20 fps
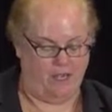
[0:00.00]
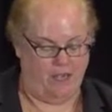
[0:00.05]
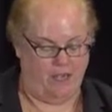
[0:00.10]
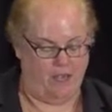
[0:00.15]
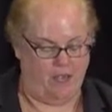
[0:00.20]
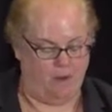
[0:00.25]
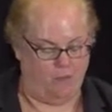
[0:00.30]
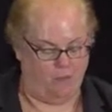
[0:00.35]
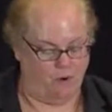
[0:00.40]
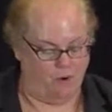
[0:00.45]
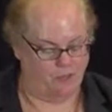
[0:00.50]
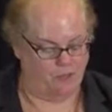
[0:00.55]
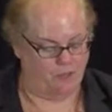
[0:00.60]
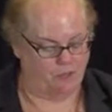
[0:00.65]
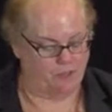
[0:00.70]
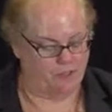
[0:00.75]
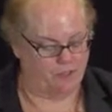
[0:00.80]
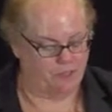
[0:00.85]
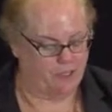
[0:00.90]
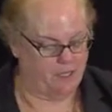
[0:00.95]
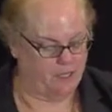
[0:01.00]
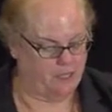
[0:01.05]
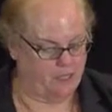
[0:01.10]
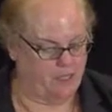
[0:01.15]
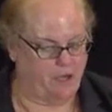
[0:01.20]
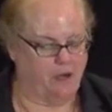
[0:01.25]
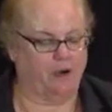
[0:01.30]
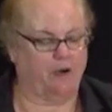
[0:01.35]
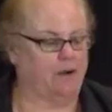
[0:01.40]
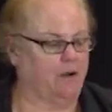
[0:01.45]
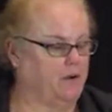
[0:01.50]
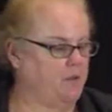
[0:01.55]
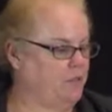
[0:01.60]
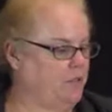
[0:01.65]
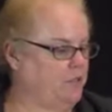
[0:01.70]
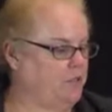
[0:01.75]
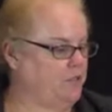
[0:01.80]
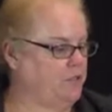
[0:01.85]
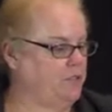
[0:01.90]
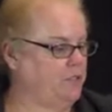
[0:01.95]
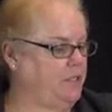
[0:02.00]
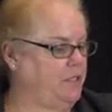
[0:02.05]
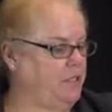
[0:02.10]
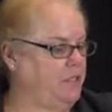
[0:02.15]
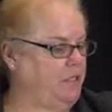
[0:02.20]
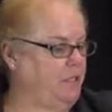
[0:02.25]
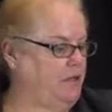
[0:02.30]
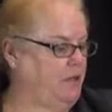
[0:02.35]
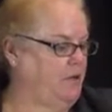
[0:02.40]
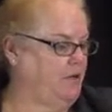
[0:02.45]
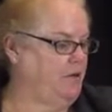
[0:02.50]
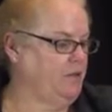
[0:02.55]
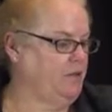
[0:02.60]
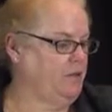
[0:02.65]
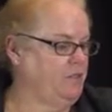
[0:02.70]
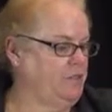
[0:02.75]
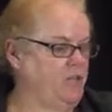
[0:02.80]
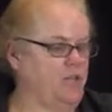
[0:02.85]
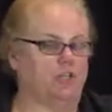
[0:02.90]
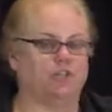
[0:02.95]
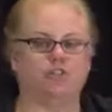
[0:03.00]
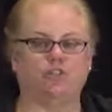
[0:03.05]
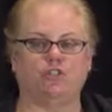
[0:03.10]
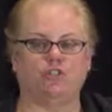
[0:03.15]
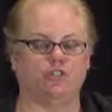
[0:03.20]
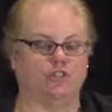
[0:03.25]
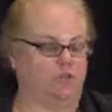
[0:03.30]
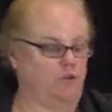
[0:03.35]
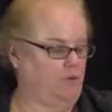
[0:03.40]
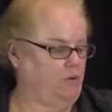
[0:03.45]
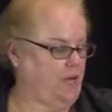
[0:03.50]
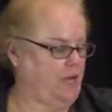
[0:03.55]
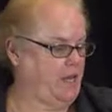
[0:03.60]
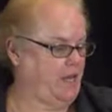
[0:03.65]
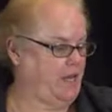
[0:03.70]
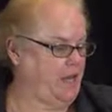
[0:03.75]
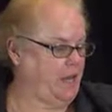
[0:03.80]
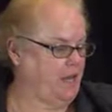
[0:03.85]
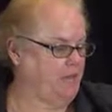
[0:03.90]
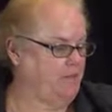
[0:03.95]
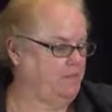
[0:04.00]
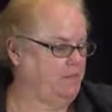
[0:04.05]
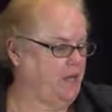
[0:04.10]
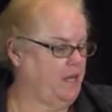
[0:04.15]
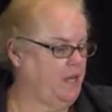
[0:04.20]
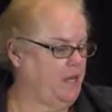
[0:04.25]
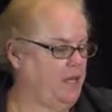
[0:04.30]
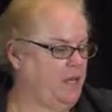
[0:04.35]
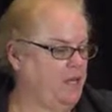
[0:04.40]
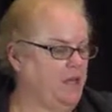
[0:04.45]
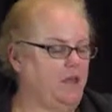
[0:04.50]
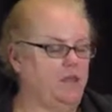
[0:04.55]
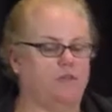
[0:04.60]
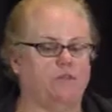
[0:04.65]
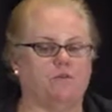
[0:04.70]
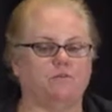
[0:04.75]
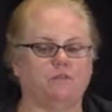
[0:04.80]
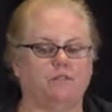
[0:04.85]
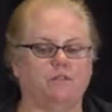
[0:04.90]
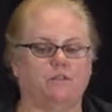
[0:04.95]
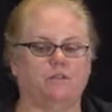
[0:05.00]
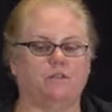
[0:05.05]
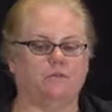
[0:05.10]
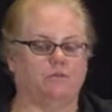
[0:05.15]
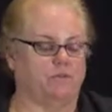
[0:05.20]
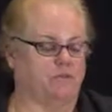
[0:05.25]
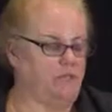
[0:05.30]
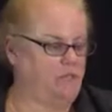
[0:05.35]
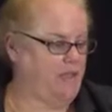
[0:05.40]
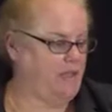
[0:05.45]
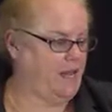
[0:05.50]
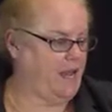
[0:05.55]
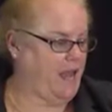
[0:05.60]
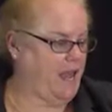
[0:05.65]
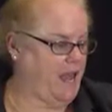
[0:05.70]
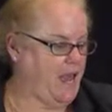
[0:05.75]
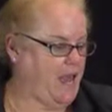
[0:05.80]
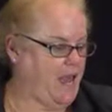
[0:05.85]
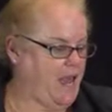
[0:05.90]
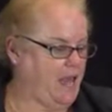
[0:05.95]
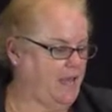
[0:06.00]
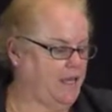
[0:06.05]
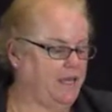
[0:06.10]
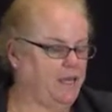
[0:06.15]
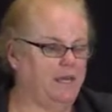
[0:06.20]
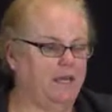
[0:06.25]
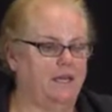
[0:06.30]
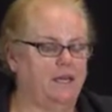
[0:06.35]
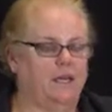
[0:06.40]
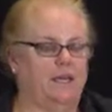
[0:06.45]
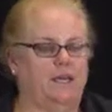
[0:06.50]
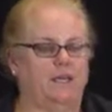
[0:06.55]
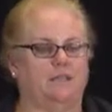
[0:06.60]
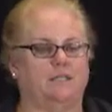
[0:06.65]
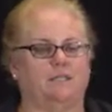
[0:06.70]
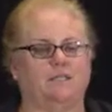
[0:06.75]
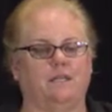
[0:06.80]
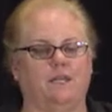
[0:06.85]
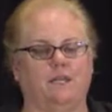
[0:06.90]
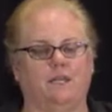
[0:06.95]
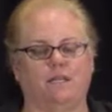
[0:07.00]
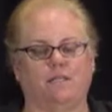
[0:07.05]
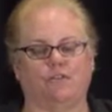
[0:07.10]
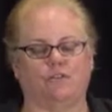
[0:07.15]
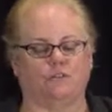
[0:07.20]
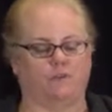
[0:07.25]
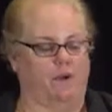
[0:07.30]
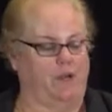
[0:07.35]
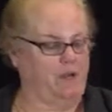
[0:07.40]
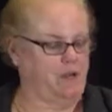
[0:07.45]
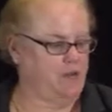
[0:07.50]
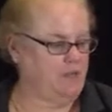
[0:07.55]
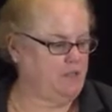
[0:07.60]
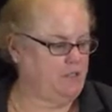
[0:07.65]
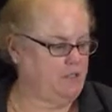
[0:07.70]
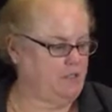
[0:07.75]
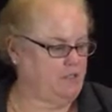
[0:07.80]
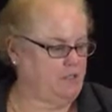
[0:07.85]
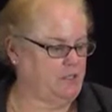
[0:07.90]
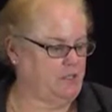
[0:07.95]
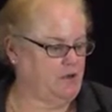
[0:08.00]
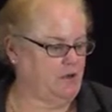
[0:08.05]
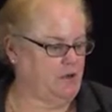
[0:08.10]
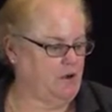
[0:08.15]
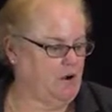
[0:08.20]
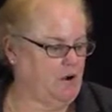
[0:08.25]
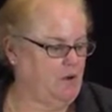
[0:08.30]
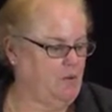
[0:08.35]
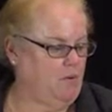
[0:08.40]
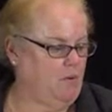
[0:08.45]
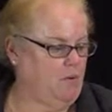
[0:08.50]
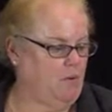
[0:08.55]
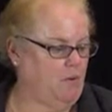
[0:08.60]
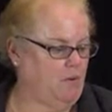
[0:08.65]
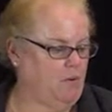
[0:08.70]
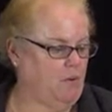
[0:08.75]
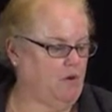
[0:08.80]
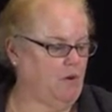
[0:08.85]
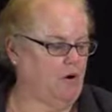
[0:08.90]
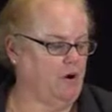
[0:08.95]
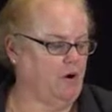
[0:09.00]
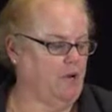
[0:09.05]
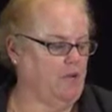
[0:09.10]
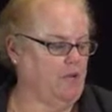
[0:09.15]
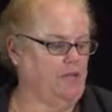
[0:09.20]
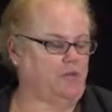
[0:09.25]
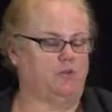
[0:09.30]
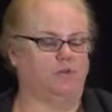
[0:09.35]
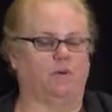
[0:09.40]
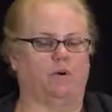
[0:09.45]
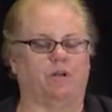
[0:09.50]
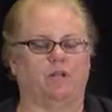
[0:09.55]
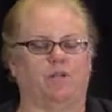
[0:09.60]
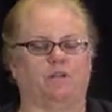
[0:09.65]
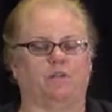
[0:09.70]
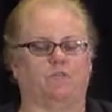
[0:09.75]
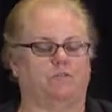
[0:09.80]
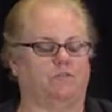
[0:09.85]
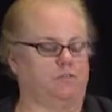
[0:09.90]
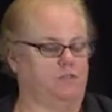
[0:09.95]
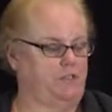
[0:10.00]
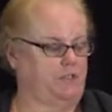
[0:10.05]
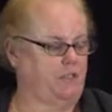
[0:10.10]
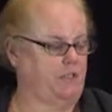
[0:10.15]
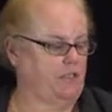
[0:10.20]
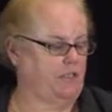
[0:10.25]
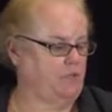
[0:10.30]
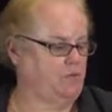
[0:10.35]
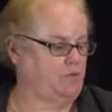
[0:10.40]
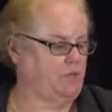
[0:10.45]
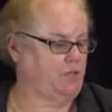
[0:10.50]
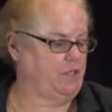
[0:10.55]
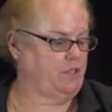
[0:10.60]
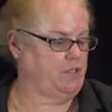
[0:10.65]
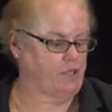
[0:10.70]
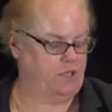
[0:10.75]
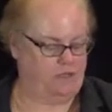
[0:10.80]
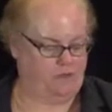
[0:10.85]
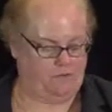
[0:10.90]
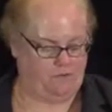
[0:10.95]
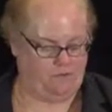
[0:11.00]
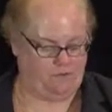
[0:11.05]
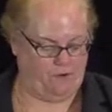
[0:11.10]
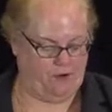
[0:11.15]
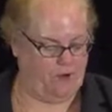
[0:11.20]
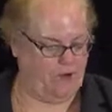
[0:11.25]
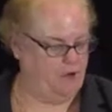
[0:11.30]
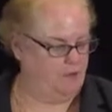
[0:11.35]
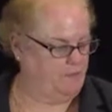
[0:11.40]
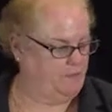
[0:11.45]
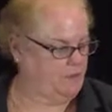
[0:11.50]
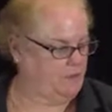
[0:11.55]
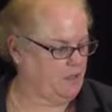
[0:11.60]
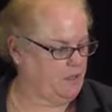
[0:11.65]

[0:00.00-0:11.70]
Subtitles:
and what you'll see there, when you see here is stage 2 at M1313A, it's saying it's greater than 0, or in each one of those for stage 3, stage 2,